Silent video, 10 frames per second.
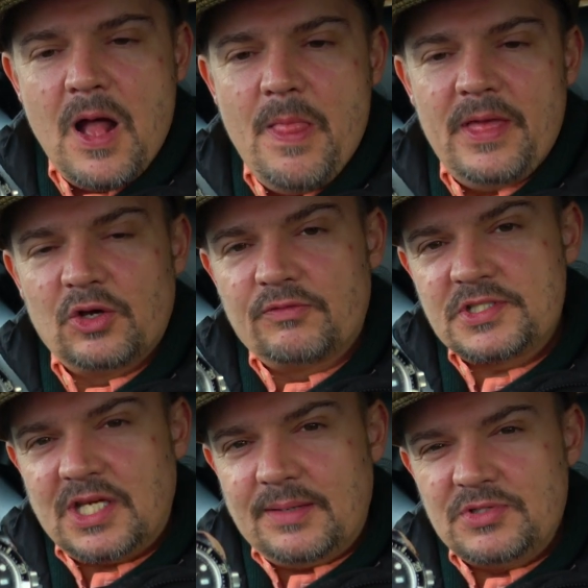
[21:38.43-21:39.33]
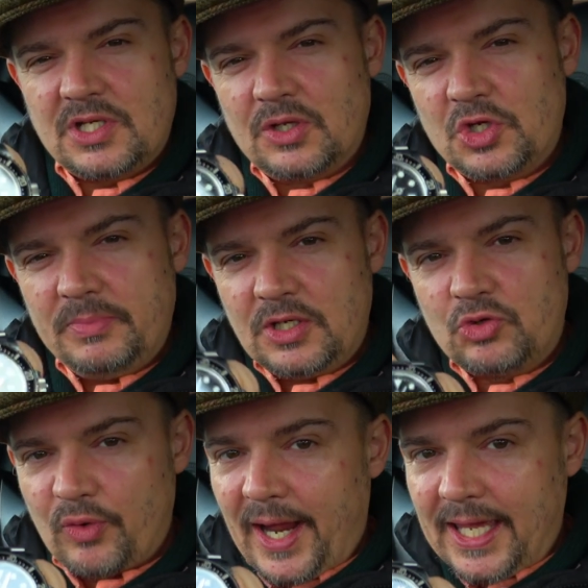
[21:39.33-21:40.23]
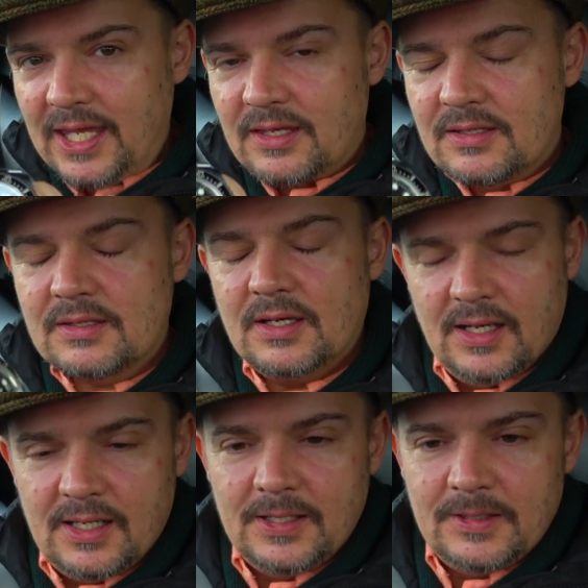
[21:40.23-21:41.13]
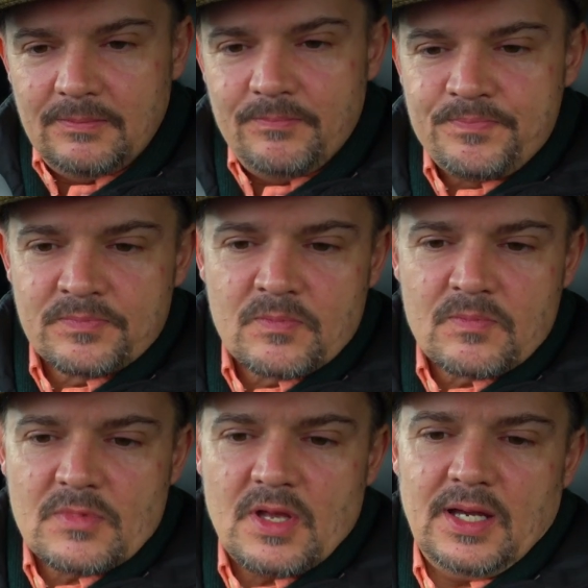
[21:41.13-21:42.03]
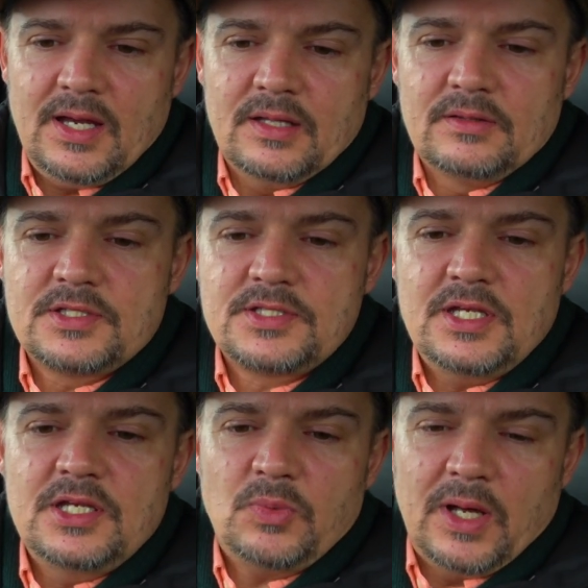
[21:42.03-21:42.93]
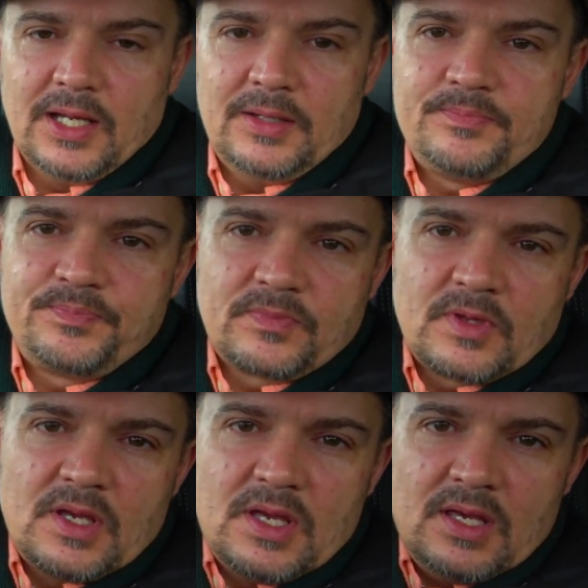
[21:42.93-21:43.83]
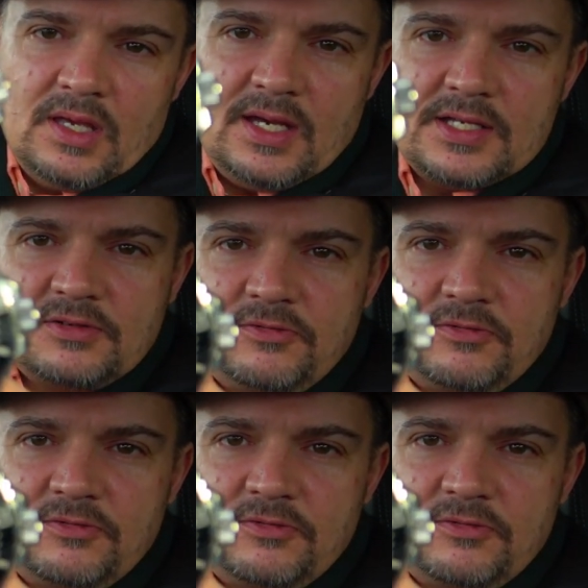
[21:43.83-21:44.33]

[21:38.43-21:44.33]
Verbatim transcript: And then other times it can look a bit grey. Um, and the Sea Dweller, it has a